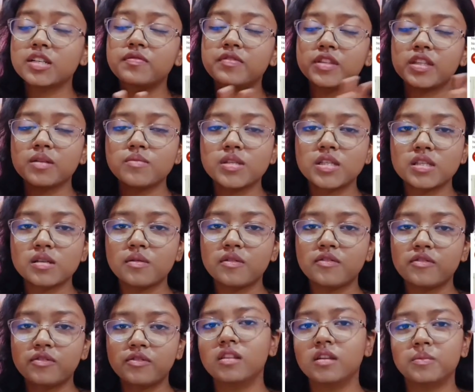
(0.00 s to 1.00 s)
You could give
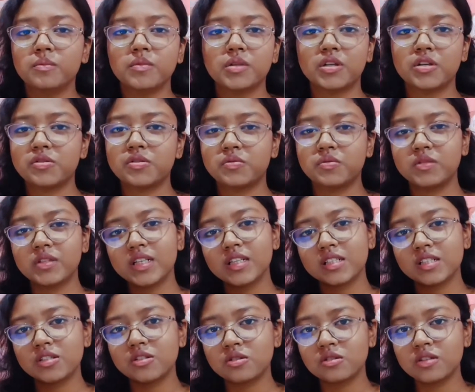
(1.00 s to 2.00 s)
them some of the merch
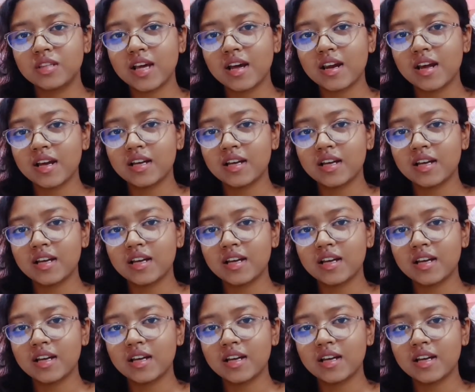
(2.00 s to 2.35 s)
related